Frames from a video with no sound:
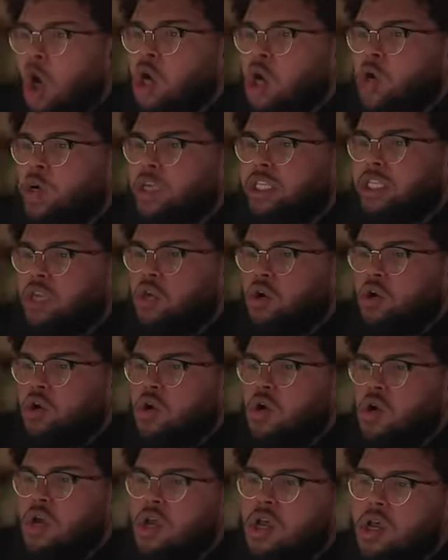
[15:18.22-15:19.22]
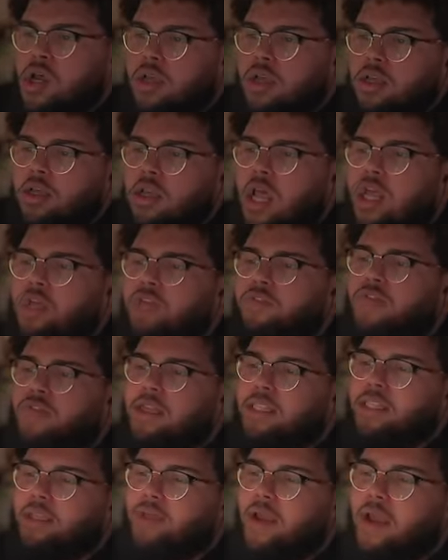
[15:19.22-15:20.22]
Oh, who is you? Nah, you
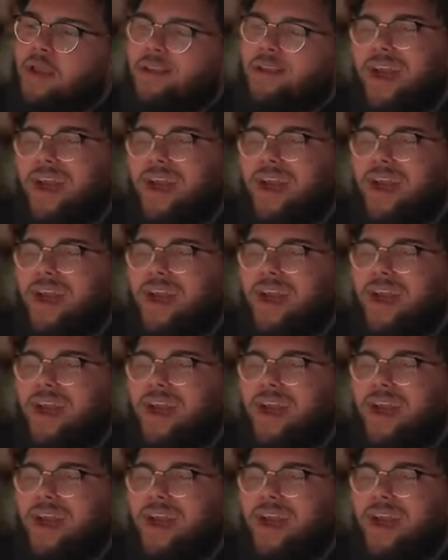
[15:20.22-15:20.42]
friendly, right?